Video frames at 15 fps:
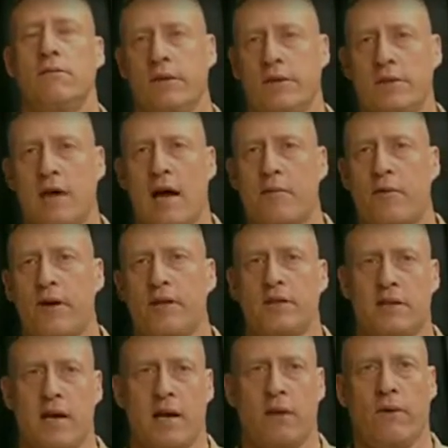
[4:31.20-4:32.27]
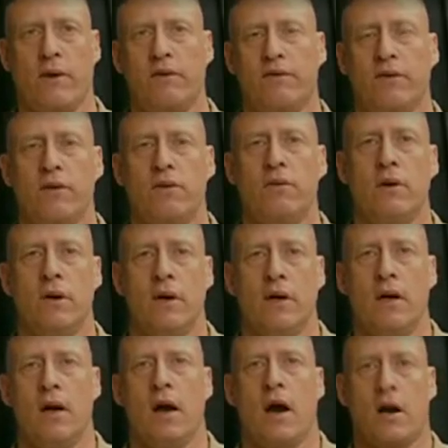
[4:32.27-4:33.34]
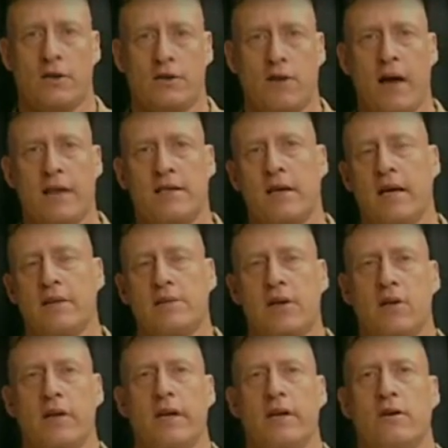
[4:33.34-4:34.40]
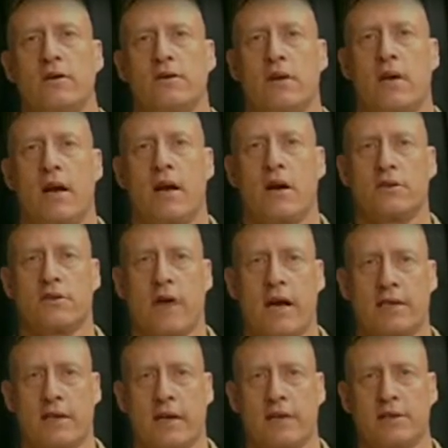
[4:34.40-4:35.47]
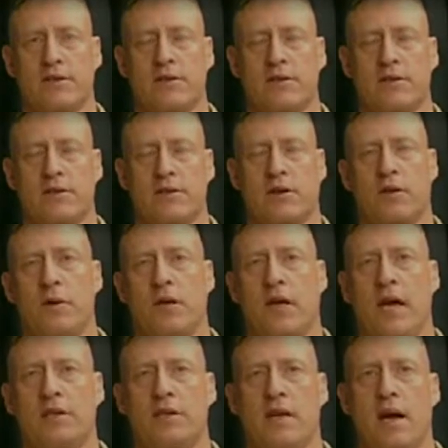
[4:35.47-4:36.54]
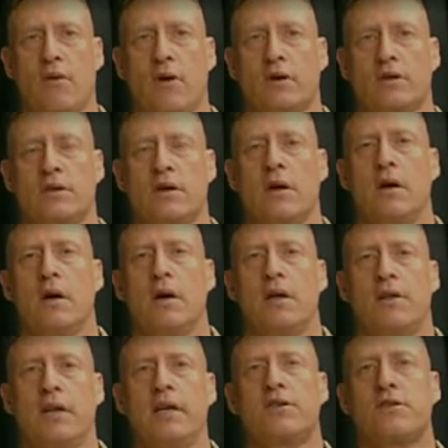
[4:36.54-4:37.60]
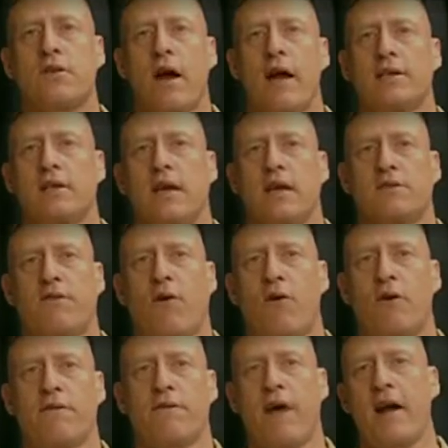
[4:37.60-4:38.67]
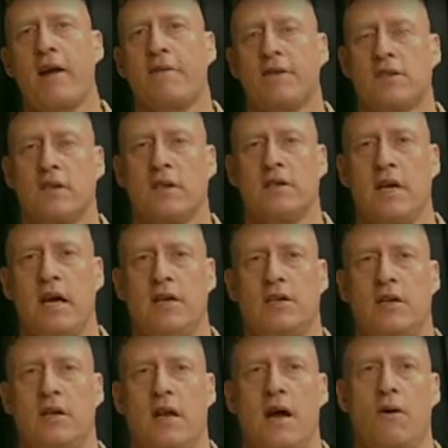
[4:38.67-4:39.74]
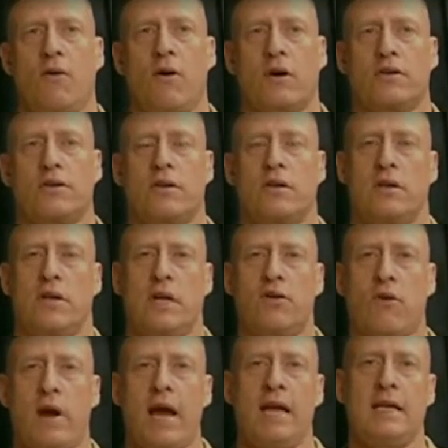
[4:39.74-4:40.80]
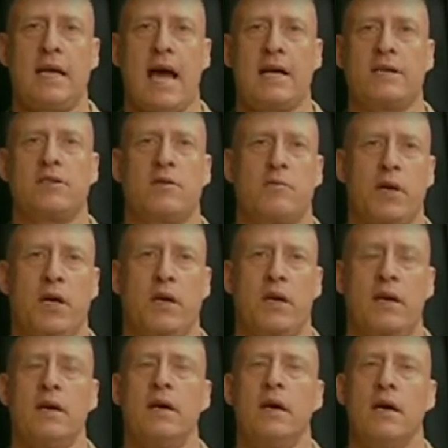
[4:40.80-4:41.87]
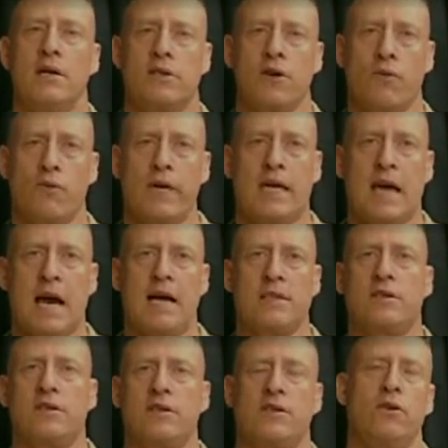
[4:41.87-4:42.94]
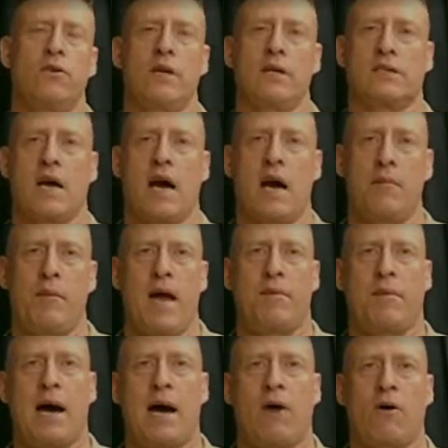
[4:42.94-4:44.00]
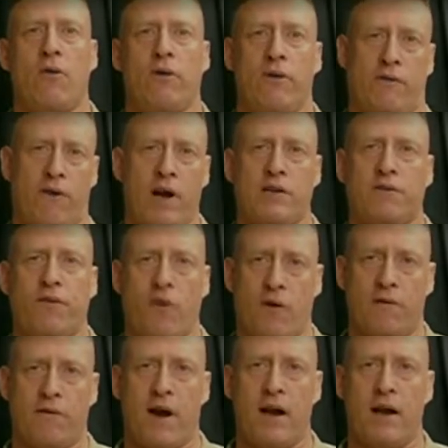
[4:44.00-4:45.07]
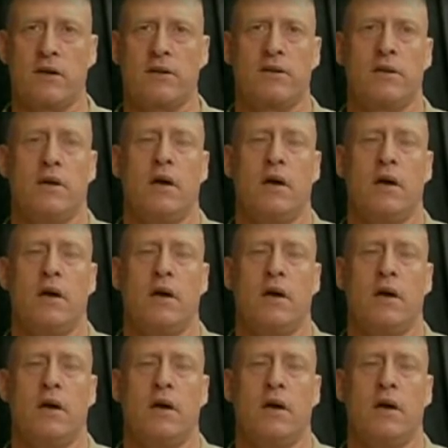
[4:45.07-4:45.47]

which is Operation Tidal Wave 2, our strikes against their leaders, and our strikes against their communication networks. These strikes against foreign fighter facilitation networks degrade Daesh's ability to reconstitute its combat power with fresh foreign fighters,